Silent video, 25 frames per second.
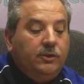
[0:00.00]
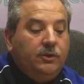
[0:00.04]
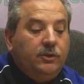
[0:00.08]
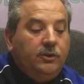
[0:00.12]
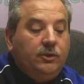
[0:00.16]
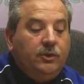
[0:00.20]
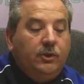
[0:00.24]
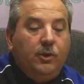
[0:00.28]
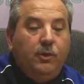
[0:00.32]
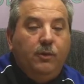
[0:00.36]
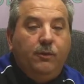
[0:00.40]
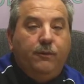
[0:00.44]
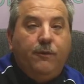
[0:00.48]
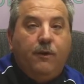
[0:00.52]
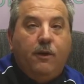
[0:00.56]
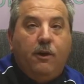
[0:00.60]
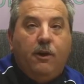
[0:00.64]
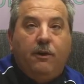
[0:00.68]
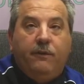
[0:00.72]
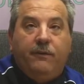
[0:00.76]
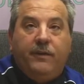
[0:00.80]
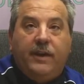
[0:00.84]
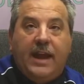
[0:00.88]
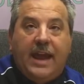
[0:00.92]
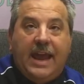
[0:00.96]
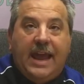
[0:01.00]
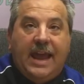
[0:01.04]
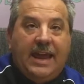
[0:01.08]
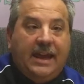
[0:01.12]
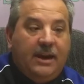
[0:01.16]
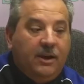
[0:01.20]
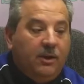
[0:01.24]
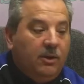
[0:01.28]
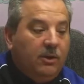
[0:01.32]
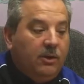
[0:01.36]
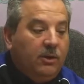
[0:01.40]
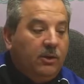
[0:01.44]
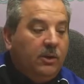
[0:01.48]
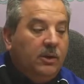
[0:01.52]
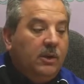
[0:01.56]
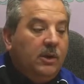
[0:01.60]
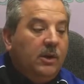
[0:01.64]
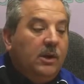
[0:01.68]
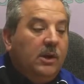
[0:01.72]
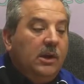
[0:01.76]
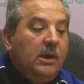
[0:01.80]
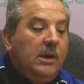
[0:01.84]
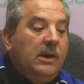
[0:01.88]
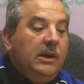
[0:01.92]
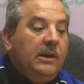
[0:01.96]
too far of an angle
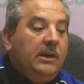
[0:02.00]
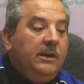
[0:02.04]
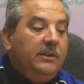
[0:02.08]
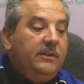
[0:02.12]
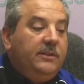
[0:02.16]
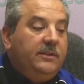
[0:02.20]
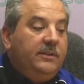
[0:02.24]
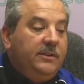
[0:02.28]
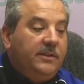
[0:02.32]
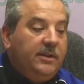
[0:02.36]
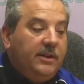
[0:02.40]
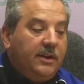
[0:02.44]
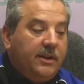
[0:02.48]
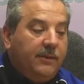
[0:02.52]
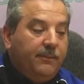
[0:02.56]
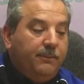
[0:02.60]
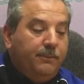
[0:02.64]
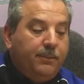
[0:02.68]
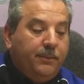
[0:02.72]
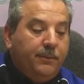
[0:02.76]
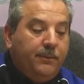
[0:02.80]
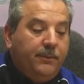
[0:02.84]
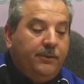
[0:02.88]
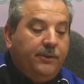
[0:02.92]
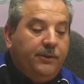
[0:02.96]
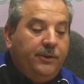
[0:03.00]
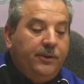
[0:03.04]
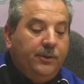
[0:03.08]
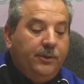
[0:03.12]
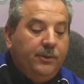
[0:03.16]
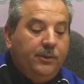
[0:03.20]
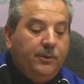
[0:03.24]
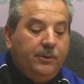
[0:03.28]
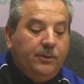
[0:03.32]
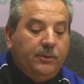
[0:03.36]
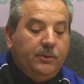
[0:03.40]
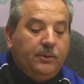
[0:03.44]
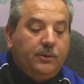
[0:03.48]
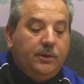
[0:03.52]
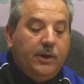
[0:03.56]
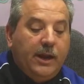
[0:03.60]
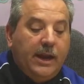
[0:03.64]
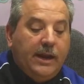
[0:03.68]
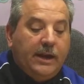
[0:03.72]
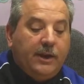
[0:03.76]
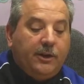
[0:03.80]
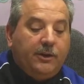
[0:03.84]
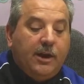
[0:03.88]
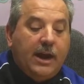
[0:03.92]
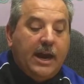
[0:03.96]
to
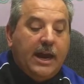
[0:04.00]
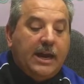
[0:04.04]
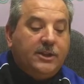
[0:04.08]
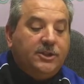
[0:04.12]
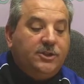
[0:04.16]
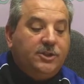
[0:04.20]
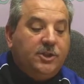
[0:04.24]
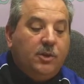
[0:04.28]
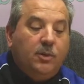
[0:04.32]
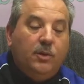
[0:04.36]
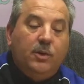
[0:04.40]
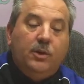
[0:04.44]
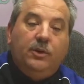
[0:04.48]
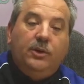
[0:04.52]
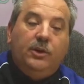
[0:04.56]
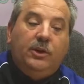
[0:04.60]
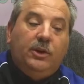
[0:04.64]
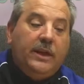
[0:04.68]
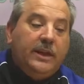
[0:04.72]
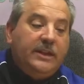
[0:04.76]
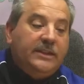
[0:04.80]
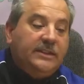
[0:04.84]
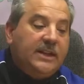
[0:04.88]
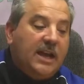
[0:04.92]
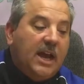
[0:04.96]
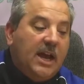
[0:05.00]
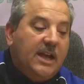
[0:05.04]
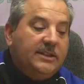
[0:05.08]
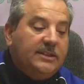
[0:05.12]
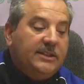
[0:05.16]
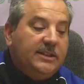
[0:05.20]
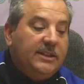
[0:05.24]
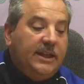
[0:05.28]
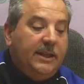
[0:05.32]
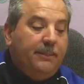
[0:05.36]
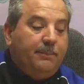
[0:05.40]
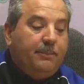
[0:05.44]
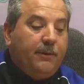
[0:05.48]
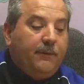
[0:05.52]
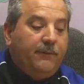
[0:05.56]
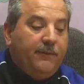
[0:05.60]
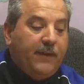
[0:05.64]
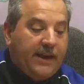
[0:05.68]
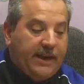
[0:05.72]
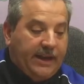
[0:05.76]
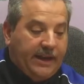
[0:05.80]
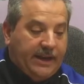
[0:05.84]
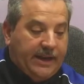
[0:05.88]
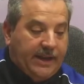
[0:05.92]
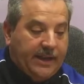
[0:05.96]
create a crash, so it's constantly
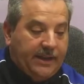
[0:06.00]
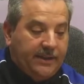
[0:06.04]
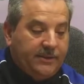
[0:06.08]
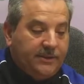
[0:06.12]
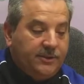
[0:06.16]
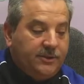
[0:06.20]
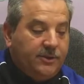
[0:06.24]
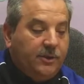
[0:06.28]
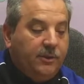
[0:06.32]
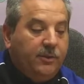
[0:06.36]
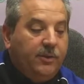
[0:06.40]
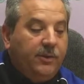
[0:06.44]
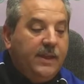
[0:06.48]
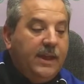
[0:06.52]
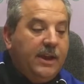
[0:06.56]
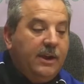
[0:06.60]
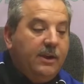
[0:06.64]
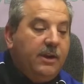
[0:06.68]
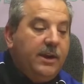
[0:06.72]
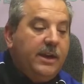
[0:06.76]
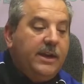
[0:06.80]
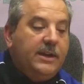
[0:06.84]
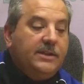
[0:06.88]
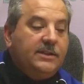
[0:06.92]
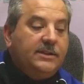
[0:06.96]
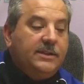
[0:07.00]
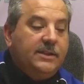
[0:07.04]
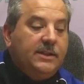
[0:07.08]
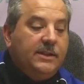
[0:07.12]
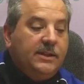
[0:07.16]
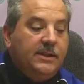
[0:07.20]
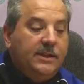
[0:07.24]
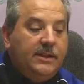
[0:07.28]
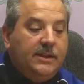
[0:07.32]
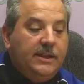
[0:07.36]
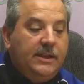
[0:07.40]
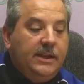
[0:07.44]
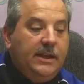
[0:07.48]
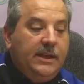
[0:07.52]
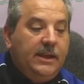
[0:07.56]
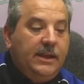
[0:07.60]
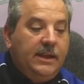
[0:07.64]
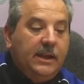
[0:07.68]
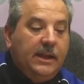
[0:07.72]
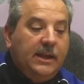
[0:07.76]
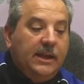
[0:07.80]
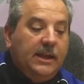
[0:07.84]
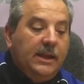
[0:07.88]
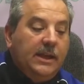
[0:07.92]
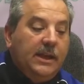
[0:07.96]
preventing it. So there is the
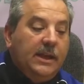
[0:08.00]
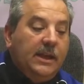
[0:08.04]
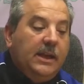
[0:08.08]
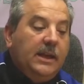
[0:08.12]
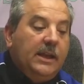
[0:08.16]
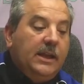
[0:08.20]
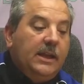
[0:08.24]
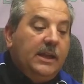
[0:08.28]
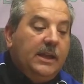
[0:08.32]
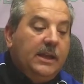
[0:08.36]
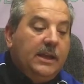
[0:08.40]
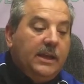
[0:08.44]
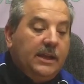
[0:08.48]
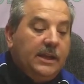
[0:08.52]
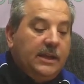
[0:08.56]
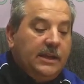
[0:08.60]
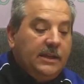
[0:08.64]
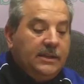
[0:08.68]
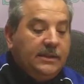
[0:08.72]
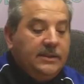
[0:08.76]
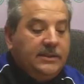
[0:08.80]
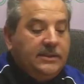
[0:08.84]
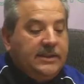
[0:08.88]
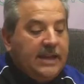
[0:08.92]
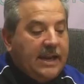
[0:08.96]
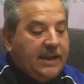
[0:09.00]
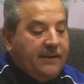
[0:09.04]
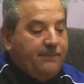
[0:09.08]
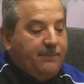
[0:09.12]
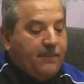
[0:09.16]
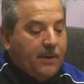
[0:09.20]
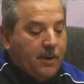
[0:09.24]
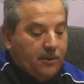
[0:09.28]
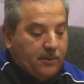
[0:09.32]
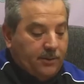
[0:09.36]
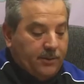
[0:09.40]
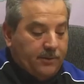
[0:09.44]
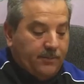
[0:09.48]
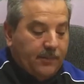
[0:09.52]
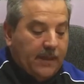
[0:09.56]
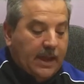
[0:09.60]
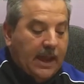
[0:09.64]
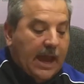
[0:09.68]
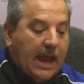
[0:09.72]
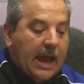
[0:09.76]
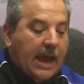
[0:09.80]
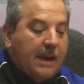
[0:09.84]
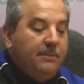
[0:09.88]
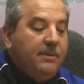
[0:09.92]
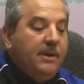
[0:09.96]
safe mode.
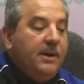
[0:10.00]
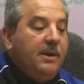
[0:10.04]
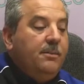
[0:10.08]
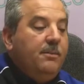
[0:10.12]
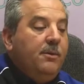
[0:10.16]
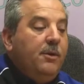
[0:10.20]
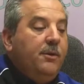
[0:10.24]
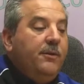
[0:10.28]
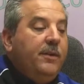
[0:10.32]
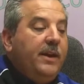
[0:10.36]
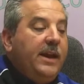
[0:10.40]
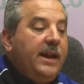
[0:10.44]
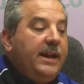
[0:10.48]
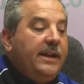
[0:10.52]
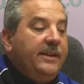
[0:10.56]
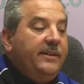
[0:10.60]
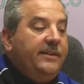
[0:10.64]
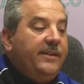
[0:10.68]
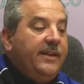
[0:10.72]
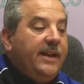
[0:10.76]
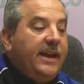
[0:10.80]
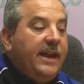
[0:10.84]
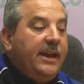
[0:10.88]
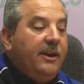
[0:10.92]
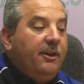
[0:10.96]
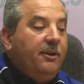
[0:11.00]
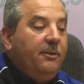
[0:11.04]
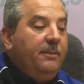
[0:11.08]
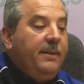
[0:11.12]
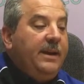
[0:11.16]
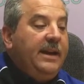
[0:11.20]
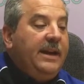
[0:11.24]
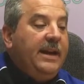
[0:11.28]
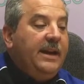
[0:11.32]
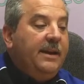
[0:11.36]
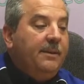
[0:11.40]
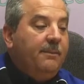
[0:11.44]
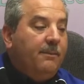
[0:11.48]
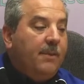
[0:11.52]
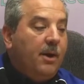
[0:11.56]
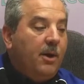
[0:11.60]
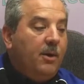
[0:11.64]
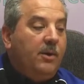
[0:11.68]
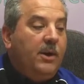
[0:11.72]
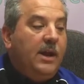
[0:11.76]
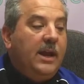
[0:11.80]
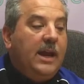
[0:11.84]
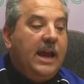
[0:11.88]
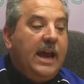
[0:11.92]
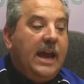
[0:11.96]
I'm going to move it into the intermediate
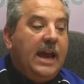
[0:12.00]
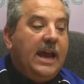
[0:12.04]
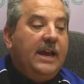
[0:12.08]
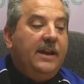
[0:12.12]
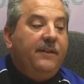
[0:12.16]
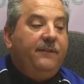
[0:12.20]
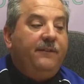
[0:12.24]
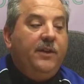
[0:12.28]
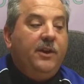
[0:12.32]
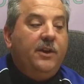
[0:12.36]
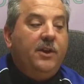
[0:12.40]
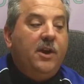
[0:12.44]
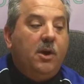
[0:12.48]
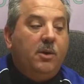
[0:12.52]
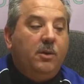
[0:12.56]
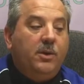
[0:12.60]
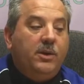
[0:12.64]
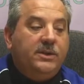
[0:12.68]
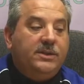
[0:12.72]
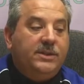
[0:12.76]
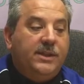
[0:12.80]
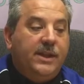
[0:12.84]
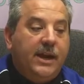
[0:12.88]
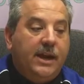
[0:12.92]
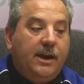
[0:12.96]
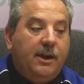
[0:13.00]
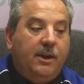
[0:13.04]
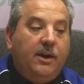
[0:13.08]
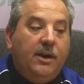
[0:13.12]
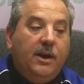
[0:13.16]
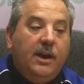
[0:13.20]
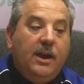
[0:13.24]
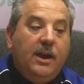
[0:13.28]
mode, and if you notice there,